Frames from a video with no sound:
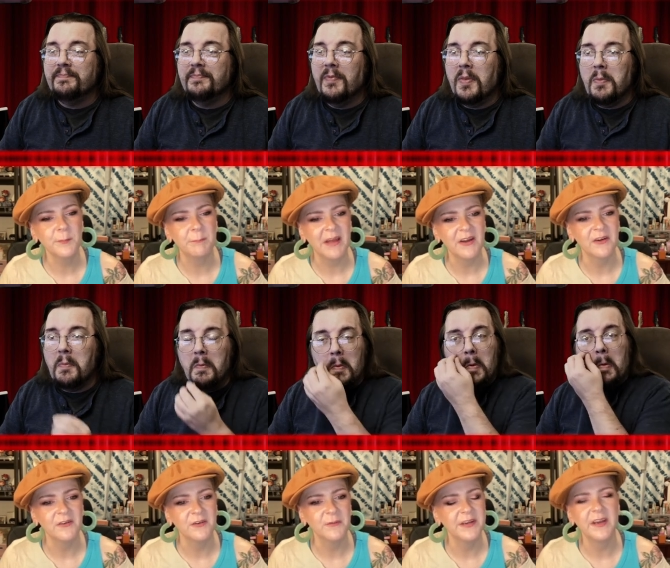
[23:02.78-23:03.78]
Speaker 1: is a
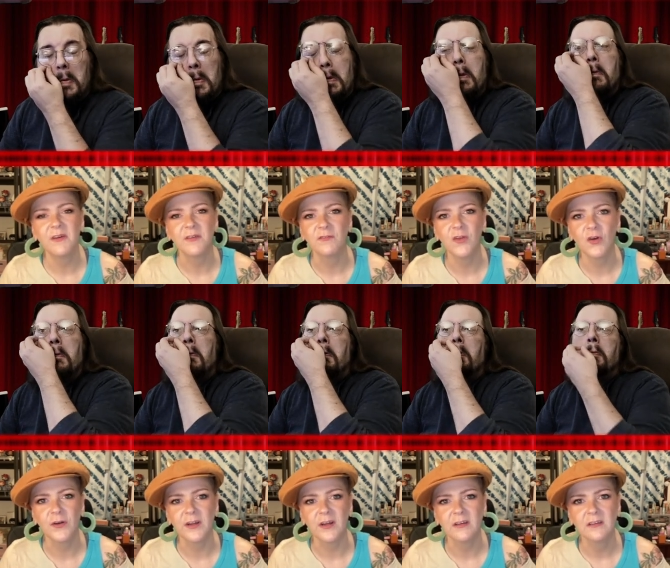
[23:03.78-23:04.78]
bear doing down in
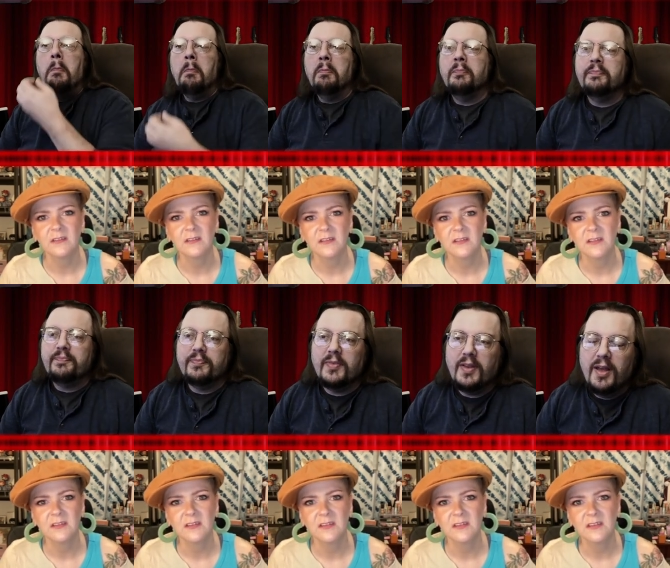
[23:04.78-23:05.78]
Florida?
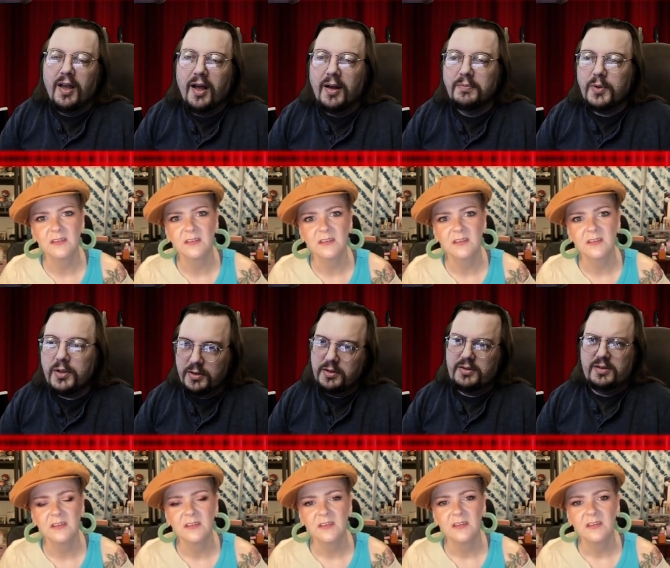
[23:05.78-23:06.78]
Speaker 2: Um, well,
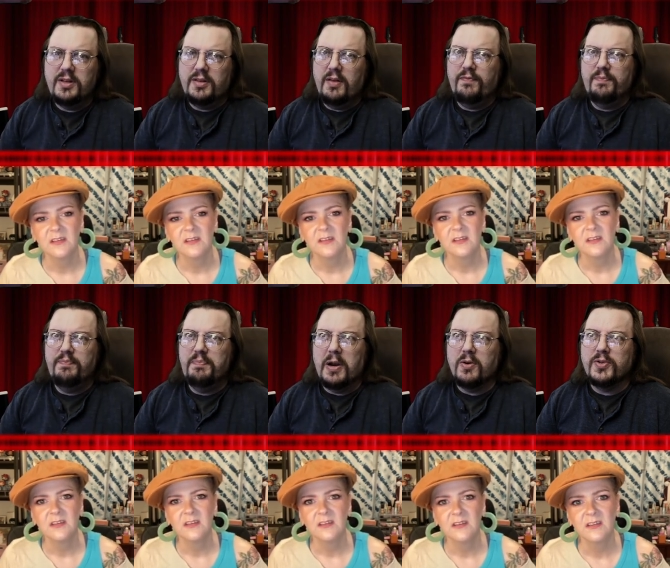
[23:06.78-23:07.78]
those the, the
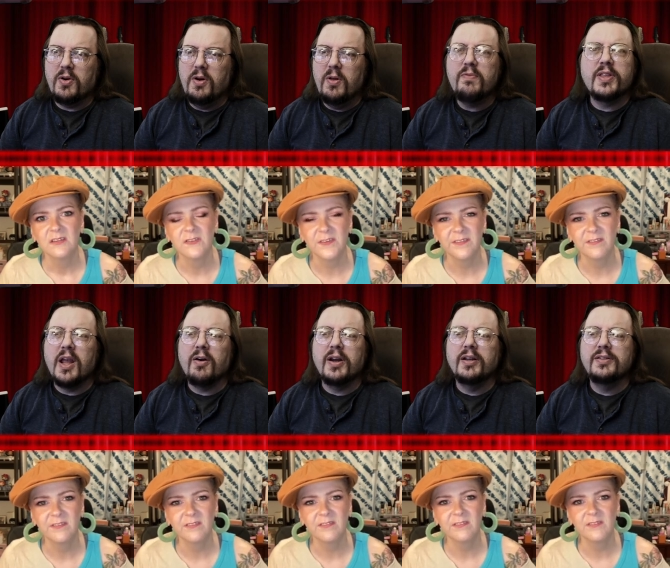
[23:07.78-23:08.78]
bears are all over the
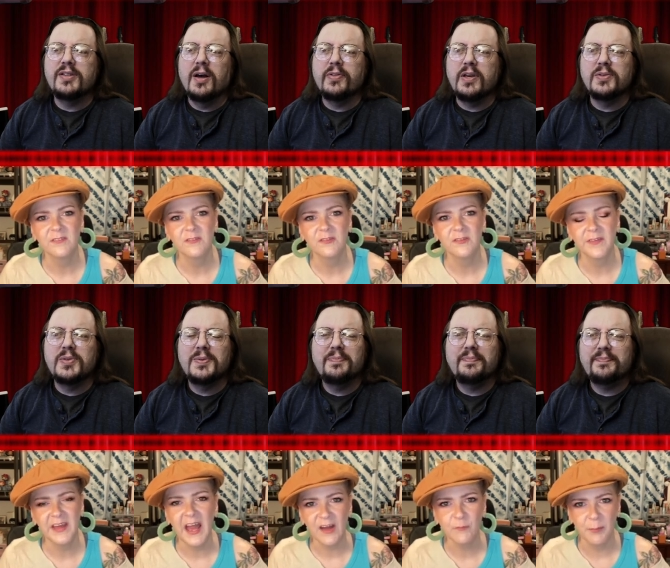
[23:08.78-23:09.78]
area in Southeast. Do
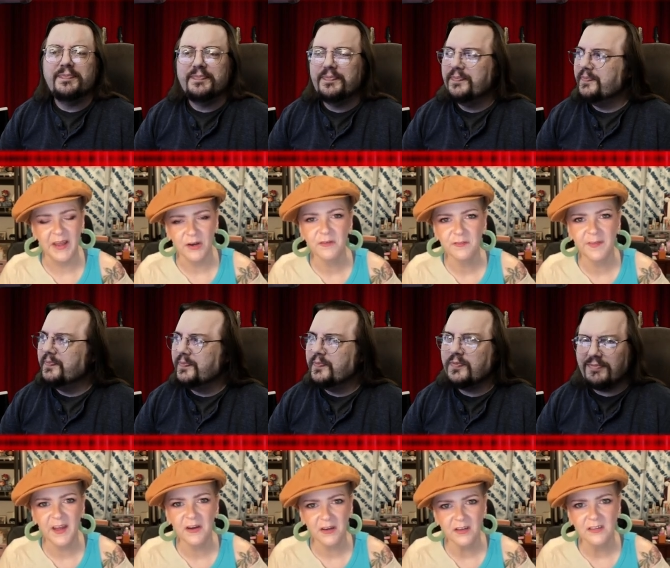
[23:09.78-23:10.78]
they have bears
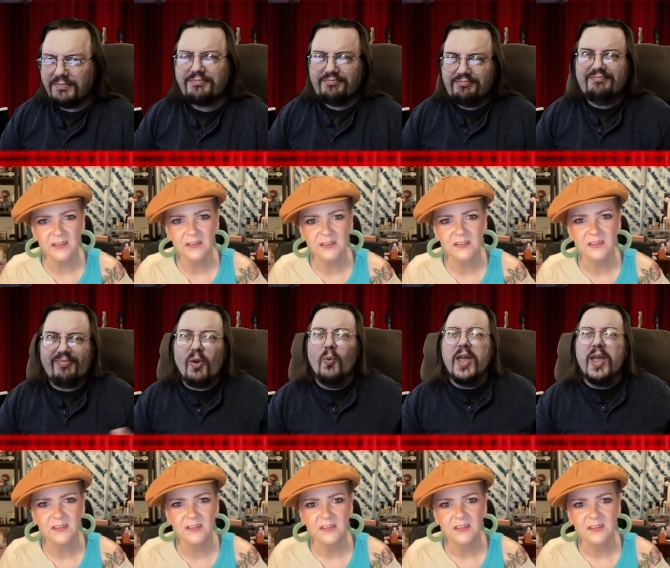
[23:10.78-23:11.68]
there? We